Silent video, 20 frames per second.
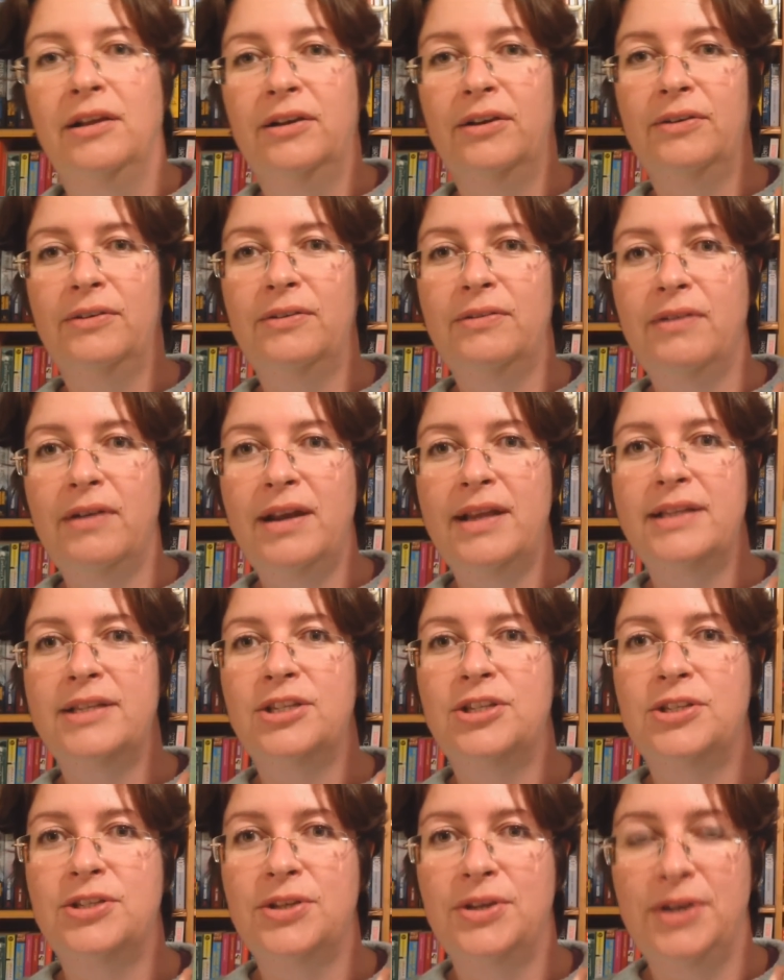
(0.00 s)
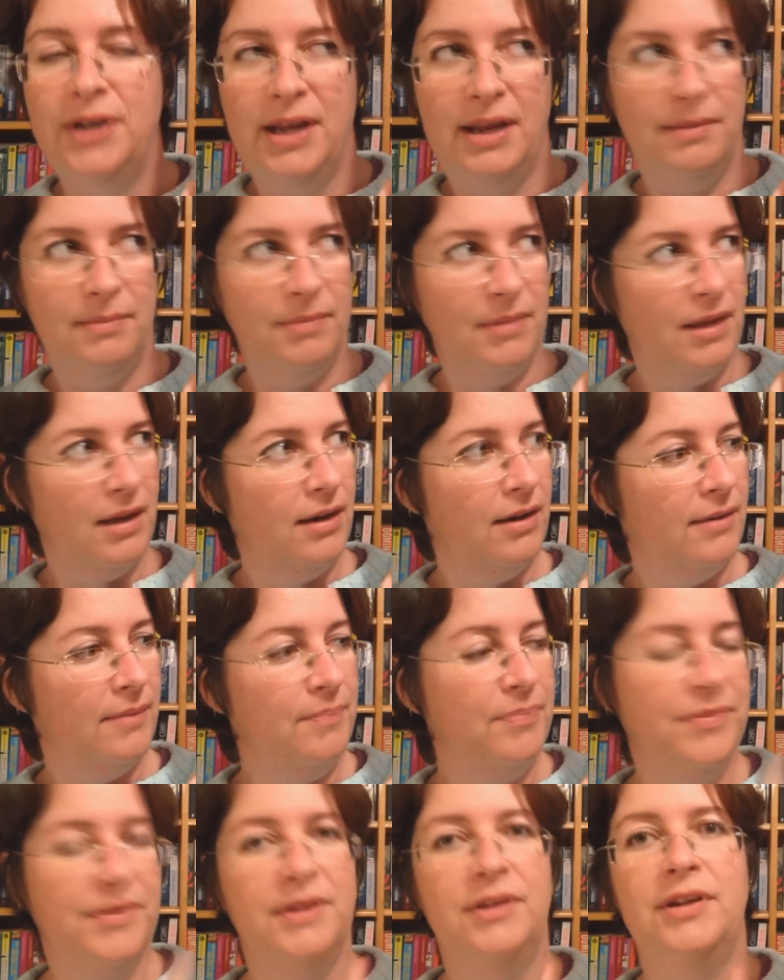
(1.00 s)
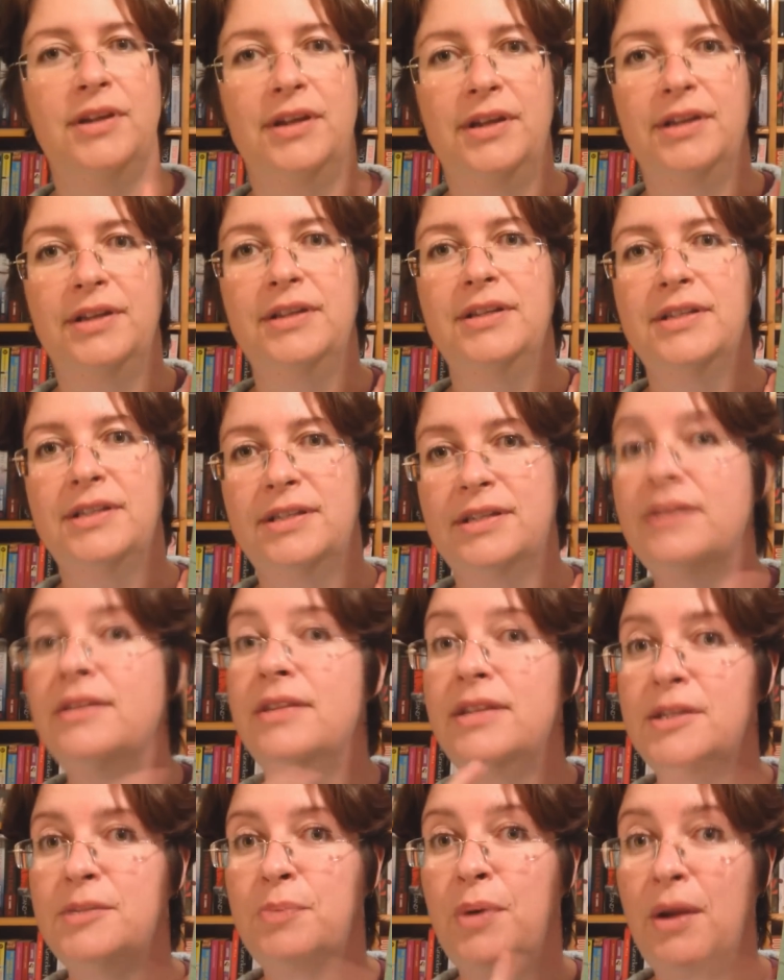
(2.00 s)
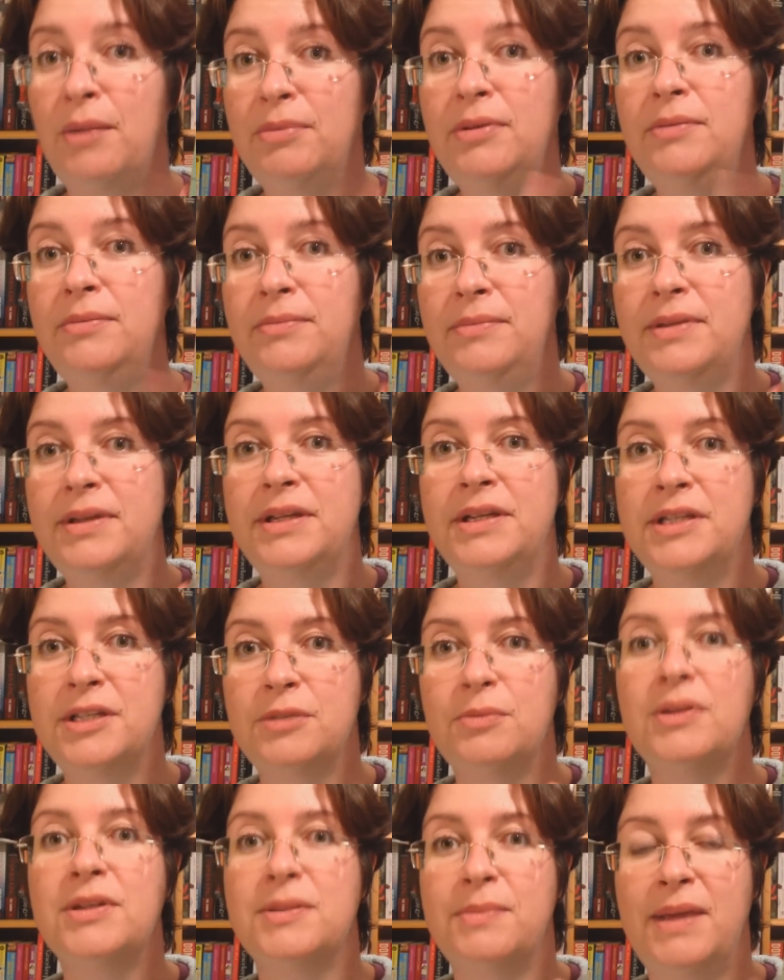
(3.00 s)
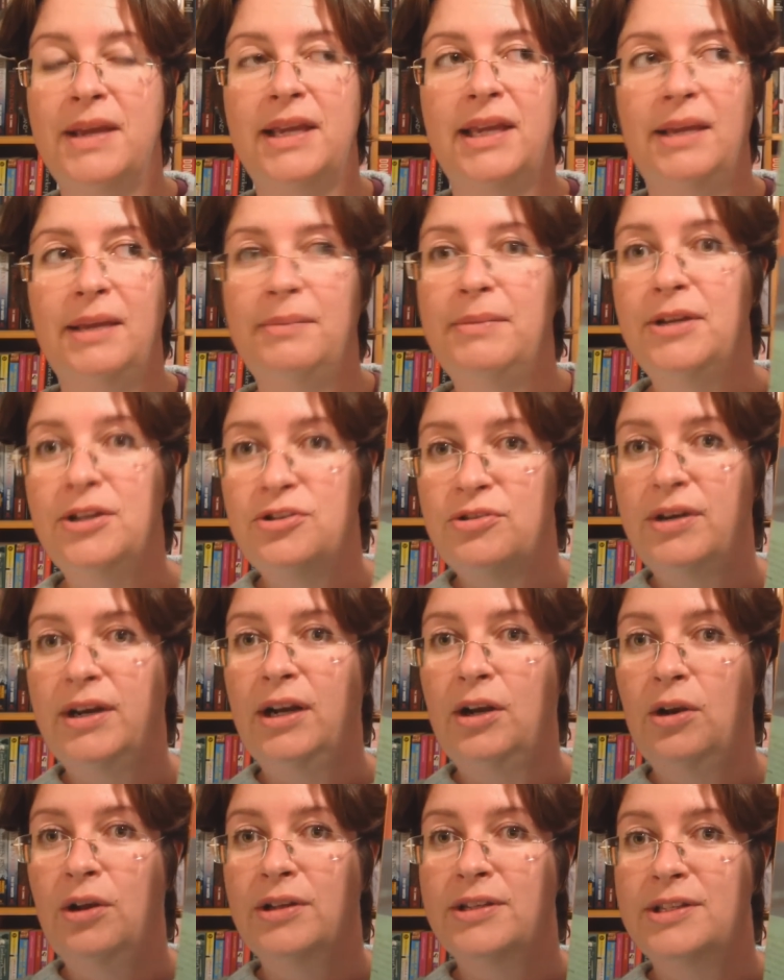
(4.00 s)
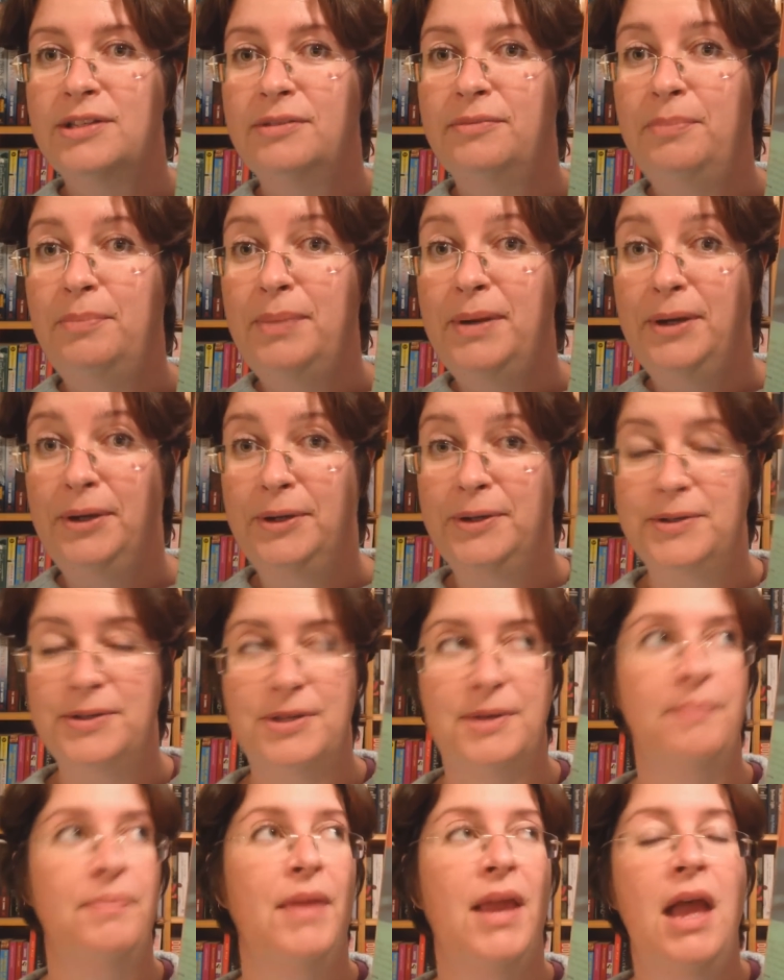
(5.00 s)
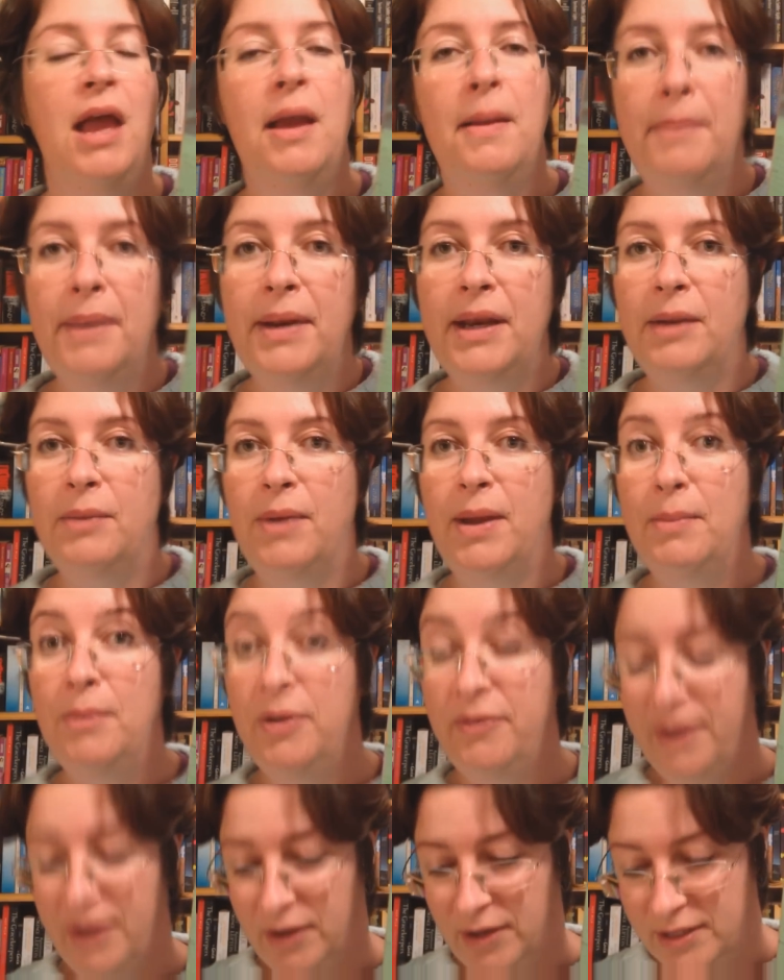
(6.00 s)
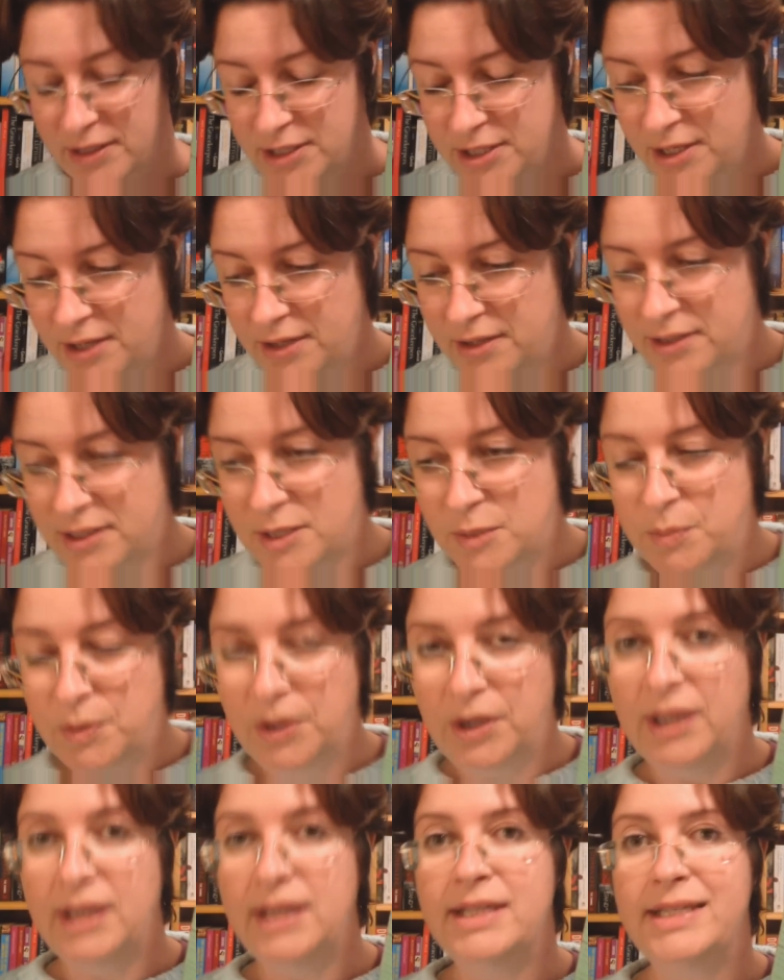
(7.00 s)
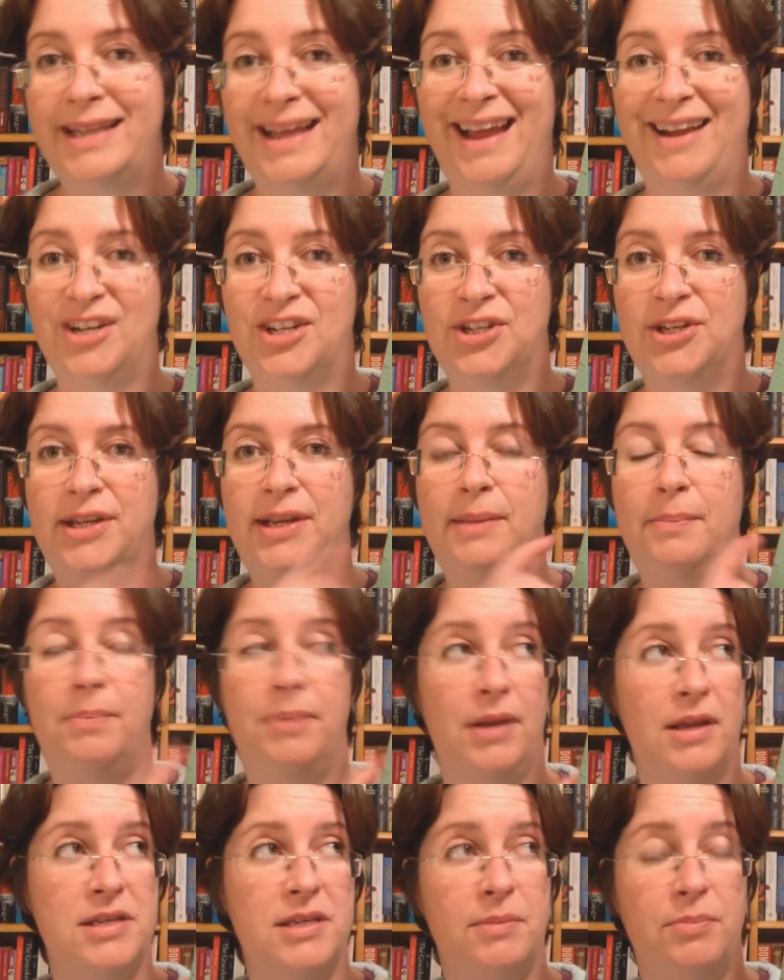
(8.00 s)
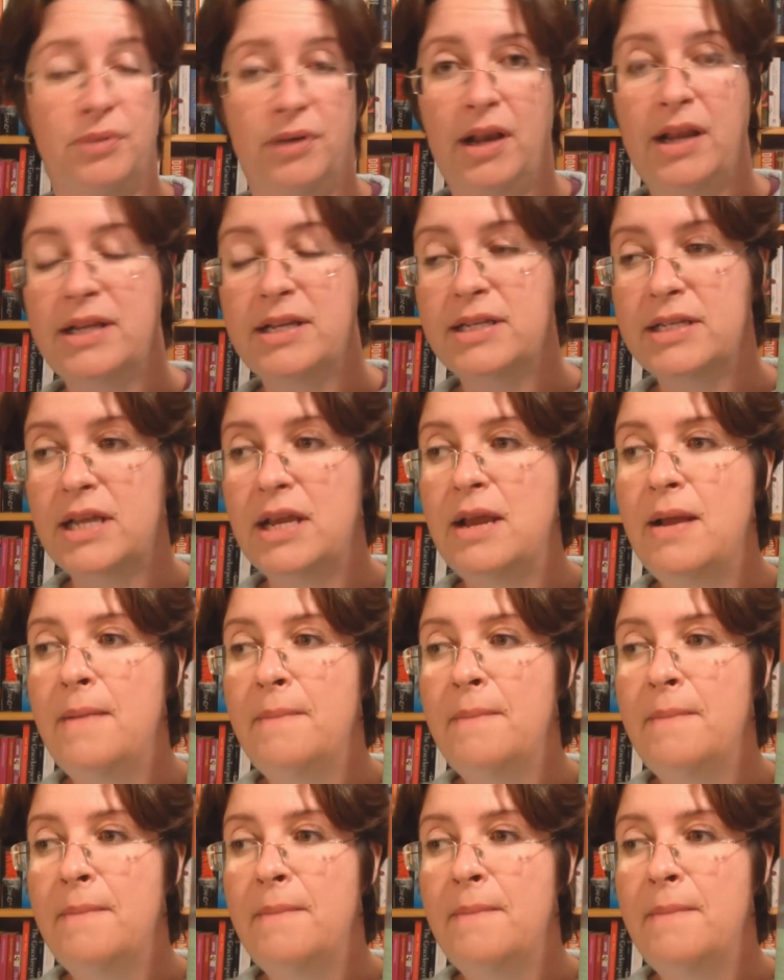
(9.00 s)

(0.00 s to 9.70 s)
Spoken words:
Great surname there, because this problem is what's making me drink lots of beers. But anyway, moving on. So this book is actually bloody brilliant.